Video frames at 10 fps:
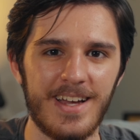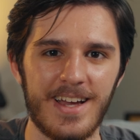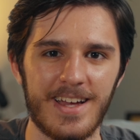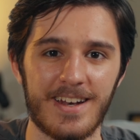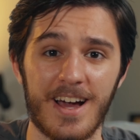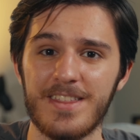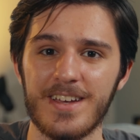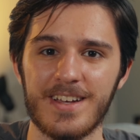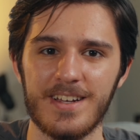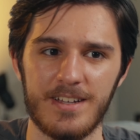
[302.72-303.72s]
And I
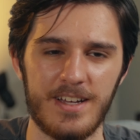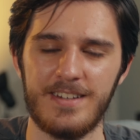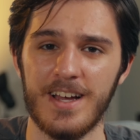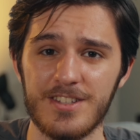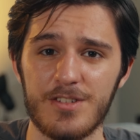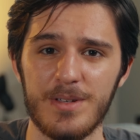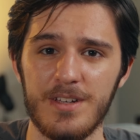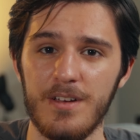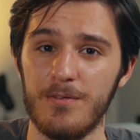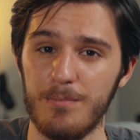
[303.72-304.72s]
think it tends to
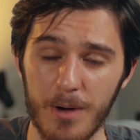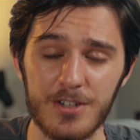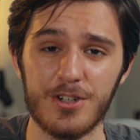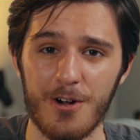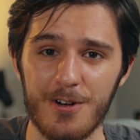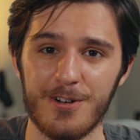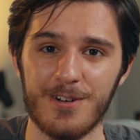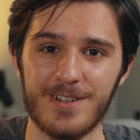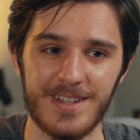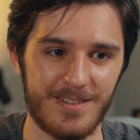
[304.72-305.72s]
be much
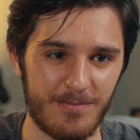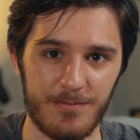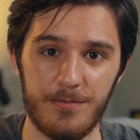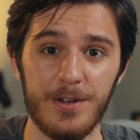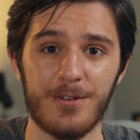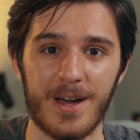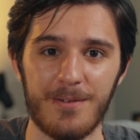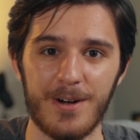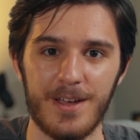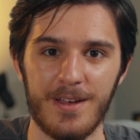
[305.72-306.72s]
harder to feel that
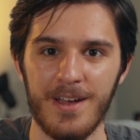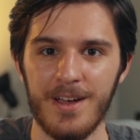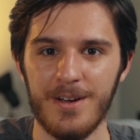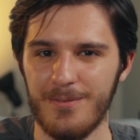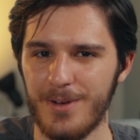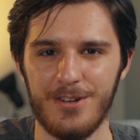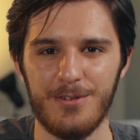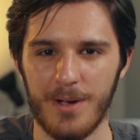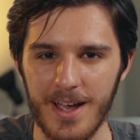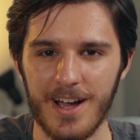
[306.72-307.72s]
way when
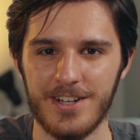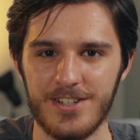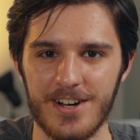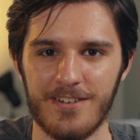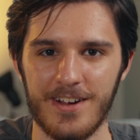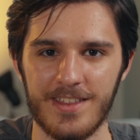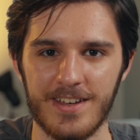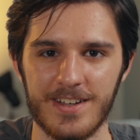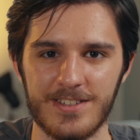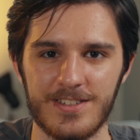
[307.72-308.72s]
you AI generate
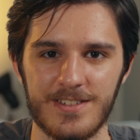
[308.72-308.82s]
things.